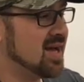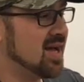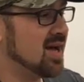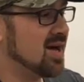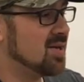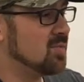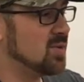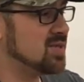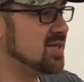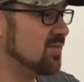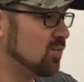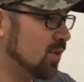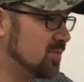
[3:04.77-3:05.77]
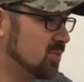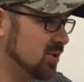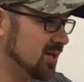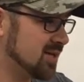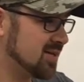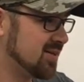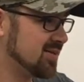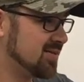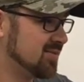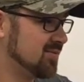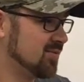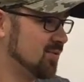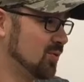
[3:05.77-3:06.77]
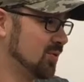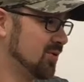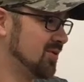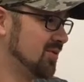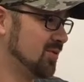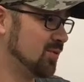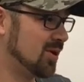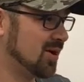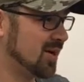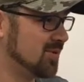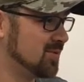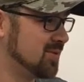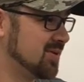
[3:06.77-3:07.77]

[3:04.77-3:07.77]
Uh, but we saved one bullet for the walkout,